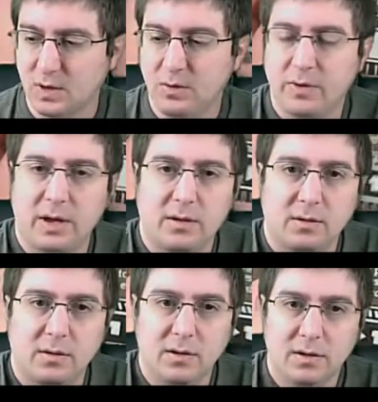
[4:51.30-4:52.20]
Okay,
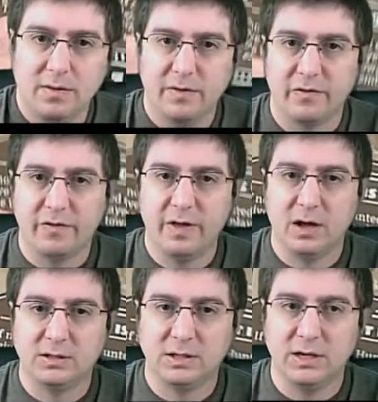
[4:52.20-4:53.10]
this is the
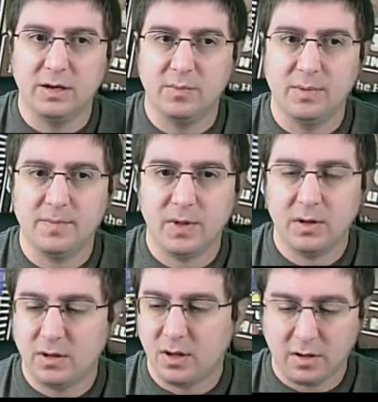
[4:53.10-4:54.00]
hunted emblem,
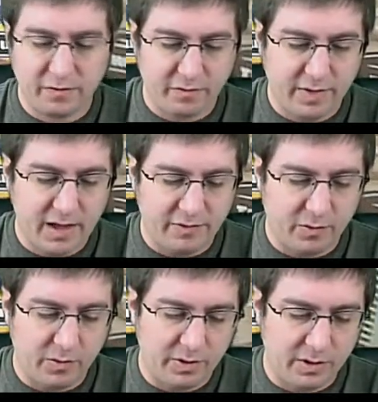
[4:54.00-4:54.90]
so that's
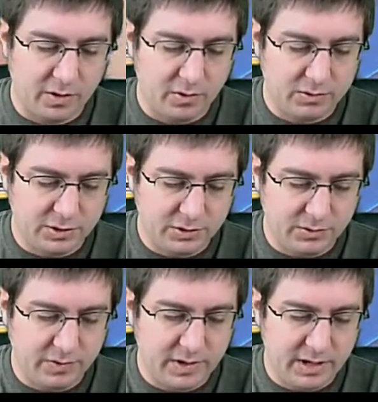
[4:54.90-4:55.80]
going to go
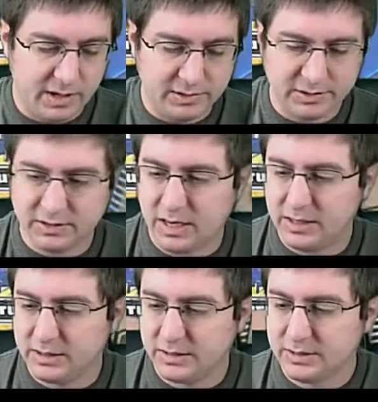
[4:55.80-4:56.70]
to the
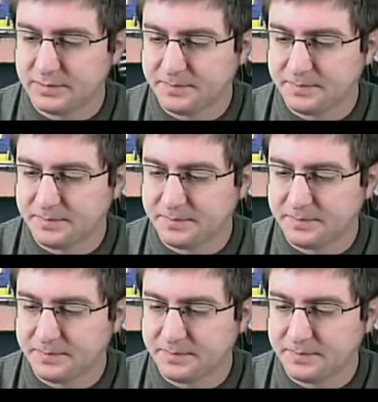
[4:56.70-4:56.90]
scientist.